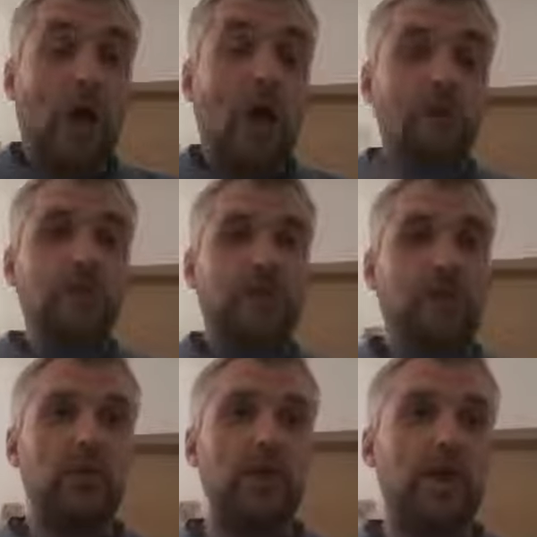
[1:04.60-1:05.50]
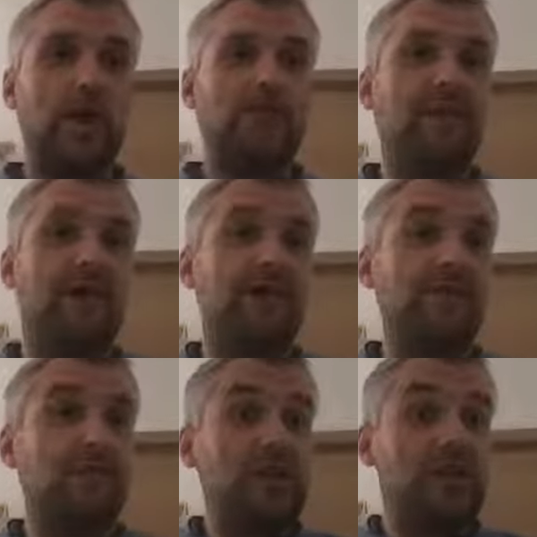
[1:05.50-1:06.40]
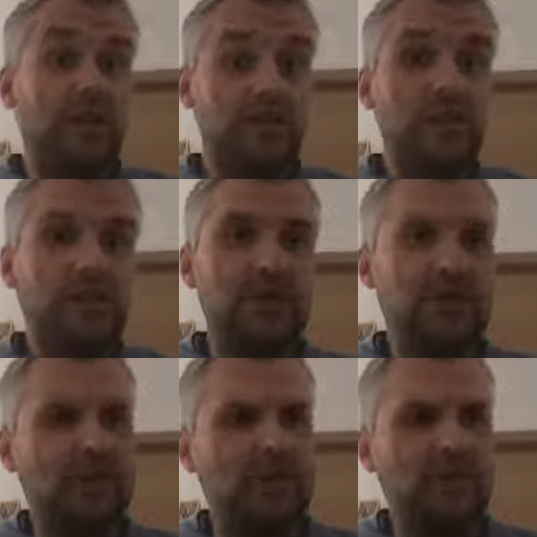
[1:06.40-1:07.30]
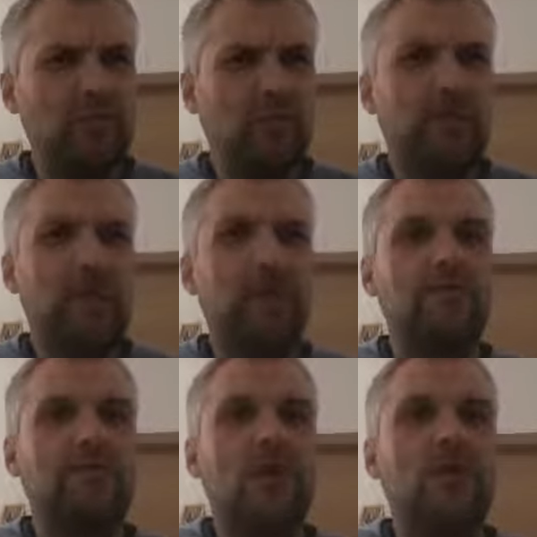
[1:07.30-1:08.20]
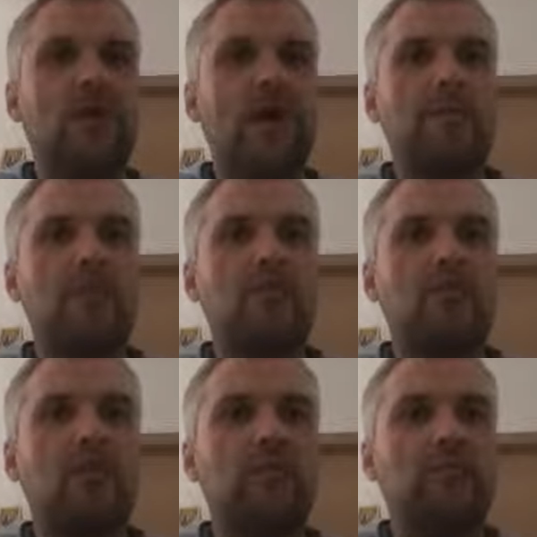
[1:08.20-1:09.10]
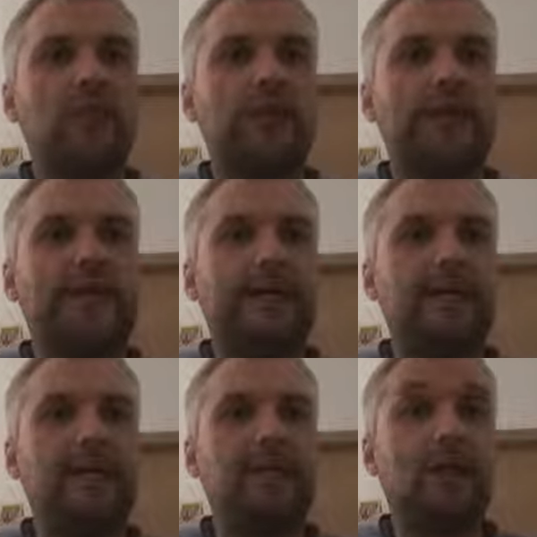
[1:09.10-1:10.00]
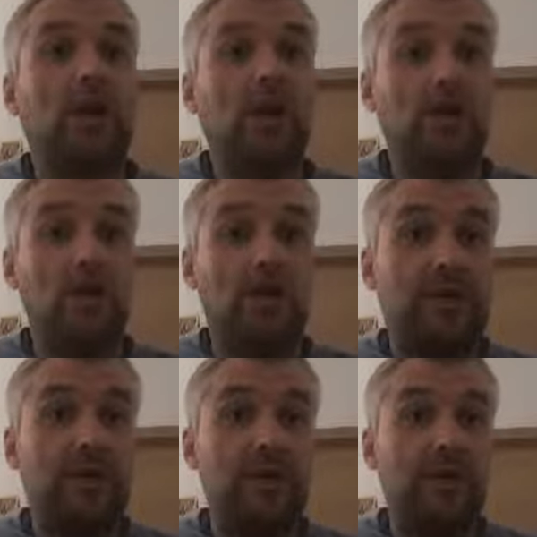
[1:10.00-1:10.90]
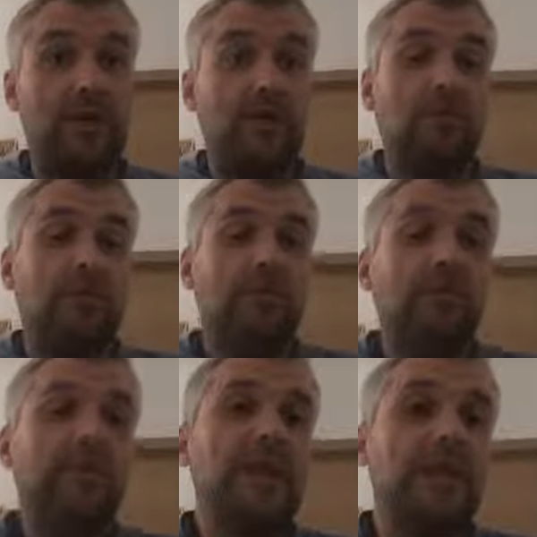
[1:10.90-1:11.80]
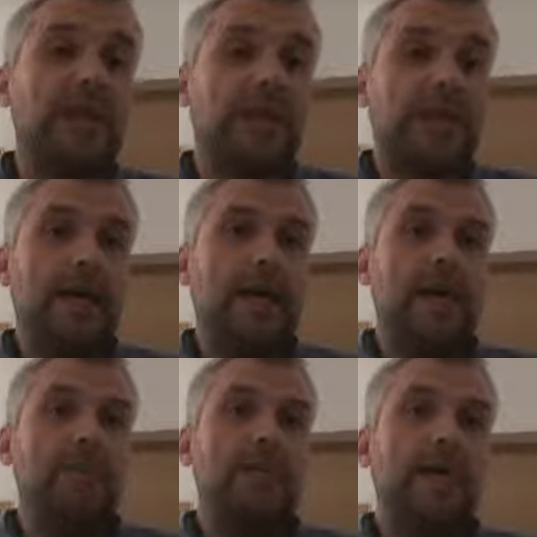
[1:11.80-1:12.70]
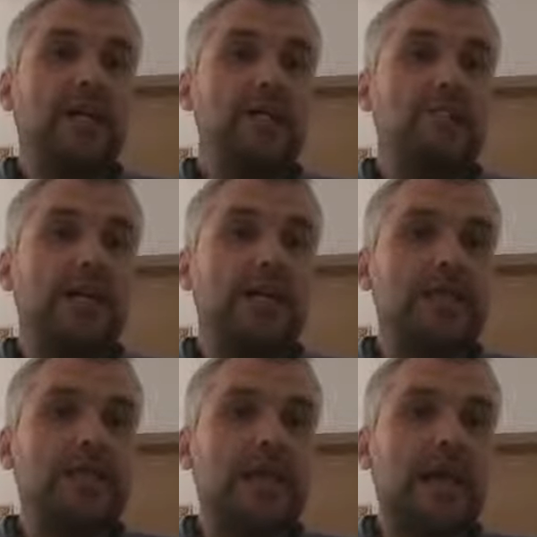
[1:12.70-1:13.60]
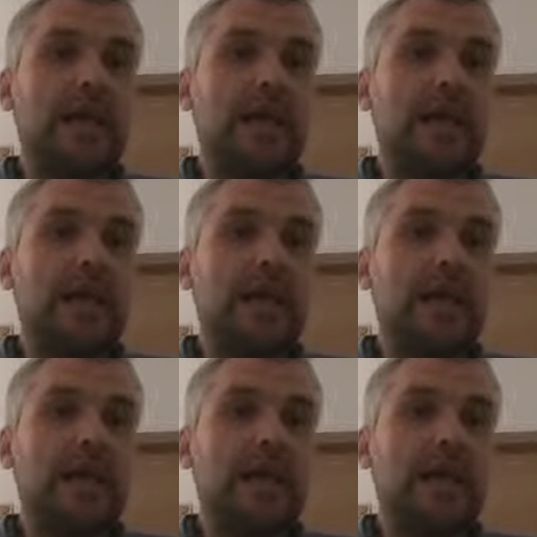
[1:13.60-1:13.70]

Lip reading: Also, they have asked me questions, I mean, probably from people from the lower than the medium level. Management,